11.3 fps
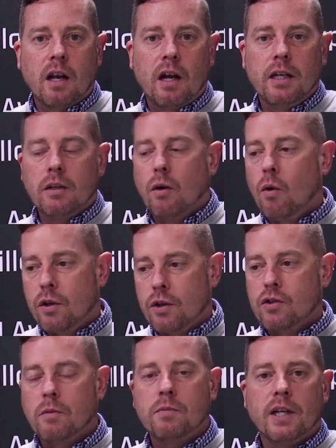the client or
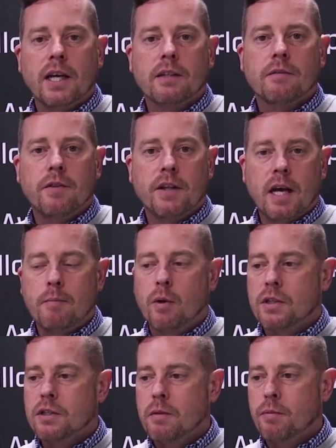the subject for their
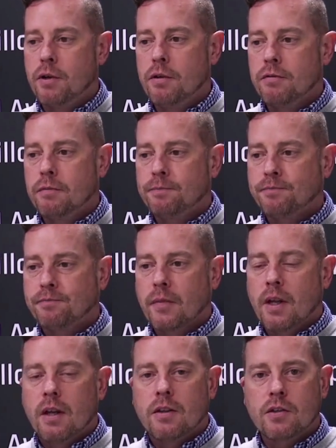points to prove.
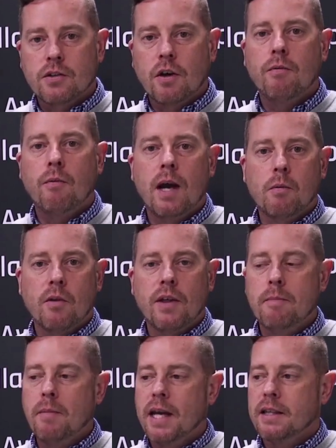The software will
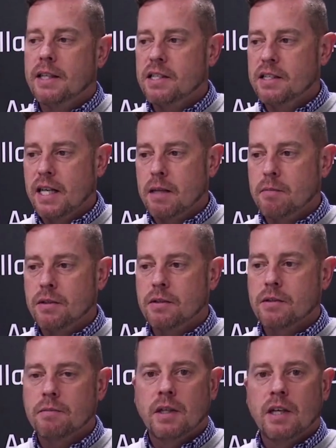then make these
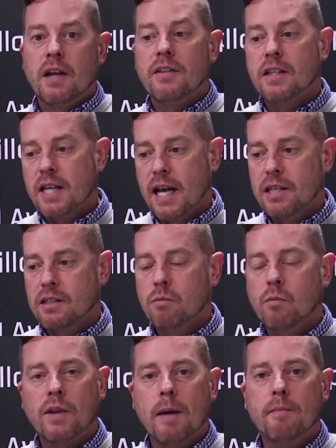statements. The
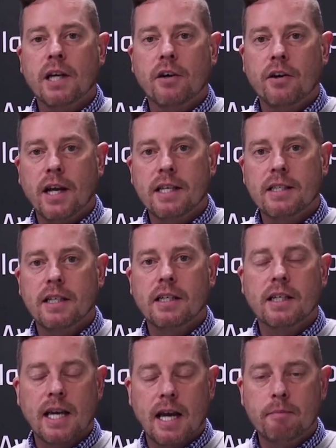test will then be
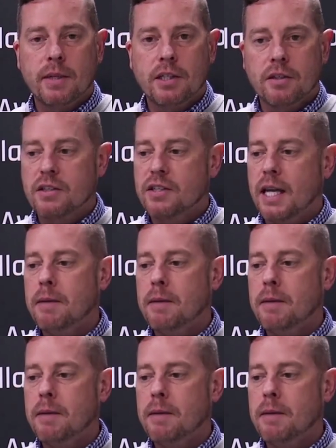created and can be done